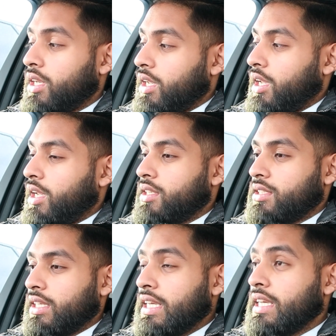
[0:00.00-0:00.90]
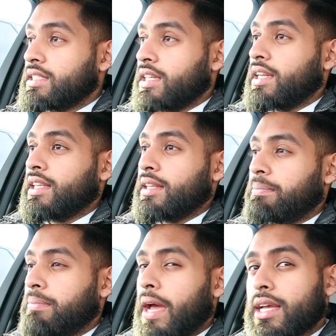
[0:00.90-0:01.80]
is easily the
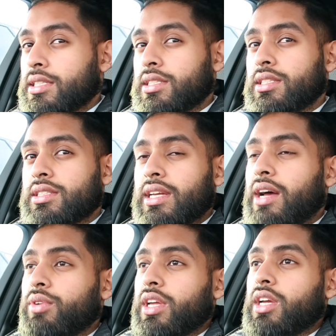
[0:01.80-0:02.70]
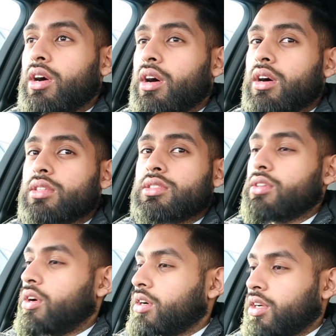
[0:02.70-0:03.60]
best sounding car
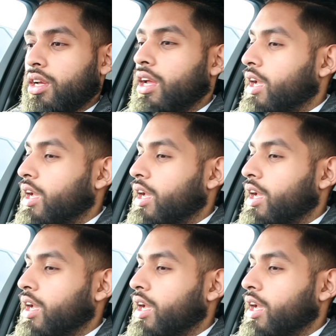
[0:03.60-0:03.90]
stock.